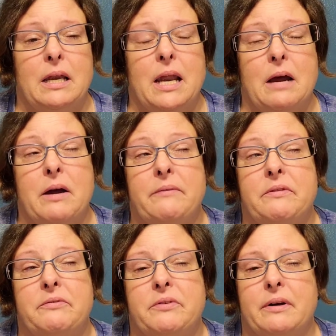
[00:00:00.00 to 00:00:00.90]
I have
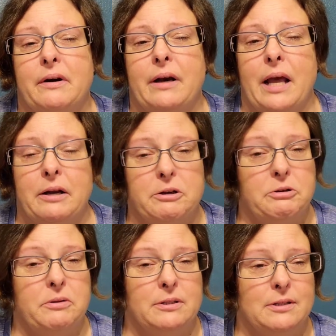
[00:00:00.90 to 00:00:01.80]
to figure out how to
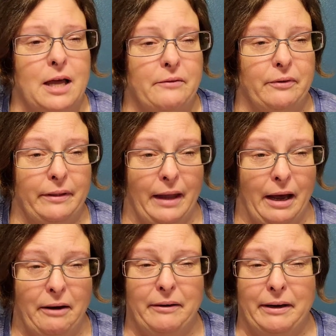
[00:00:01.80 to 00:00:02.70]
do this life
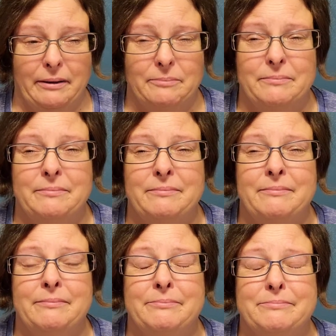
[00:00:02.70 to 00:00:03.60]
without him.
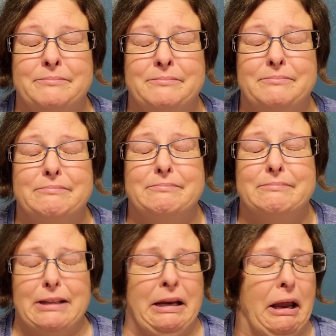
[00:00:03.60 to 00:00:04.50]

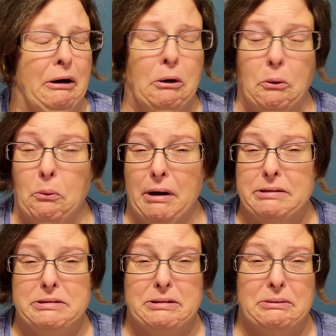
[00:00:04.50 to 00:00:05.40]
And I don't know
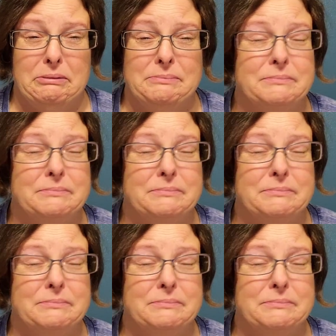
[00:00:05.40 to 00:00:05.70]
what to.